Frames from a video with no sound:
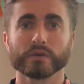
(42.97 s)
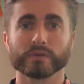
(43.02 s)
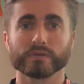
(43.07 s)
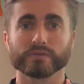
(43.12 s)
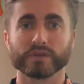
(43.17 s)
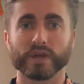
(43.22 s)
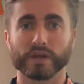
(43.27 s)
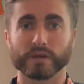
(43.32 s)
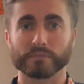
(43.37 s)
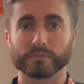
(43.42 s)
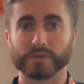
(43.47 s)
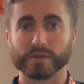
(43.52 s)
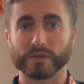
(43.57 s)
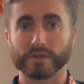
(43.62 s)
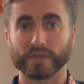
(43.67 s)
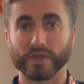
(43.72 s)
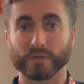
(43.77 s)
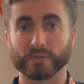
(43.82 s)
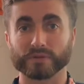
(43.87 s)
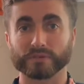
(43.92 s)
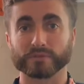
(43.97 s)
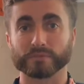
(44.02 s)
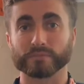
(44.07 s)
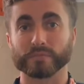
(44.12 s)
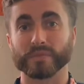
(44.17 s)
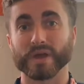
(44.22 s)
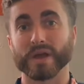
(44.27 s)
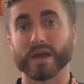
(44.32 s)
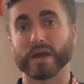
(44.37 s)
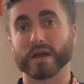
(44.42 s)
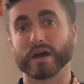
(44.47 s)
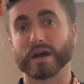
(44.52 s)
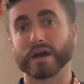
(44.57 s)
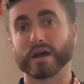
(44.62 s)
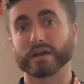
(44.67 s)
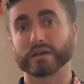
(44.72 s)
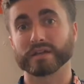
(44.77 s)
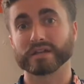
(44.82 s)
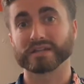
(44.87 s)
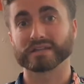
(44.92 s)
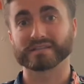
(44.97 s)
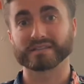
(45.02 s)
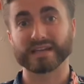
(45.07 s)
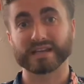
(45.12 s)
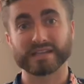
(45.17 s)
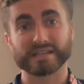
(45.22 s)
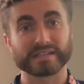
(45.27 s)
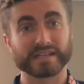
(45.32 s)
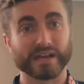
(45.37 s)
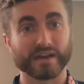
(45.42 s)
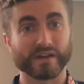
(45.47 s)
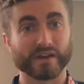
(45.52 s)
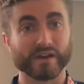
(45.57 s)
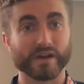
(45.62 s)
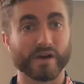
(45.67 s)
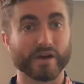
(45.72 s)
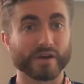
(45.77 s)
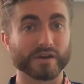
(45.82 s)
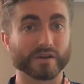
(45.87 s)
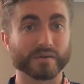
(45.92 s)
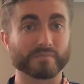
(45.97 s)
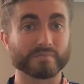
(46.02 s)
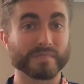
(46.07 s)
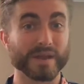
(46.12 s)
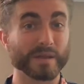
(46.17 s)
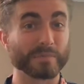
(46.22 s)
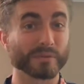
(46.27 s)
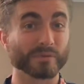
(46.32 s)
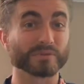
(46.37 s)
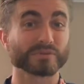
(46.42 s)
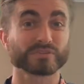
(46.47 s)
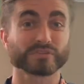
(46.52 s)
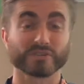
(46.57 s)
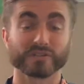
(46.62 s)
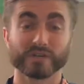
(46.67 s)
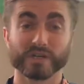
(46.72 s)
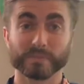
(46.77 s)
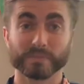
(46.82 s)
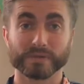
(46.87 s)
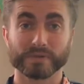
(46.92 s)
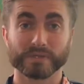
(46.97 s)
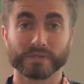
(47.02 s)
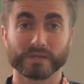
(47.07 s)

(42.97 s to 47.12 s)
We've got a beer that was in secondary on maple syrup,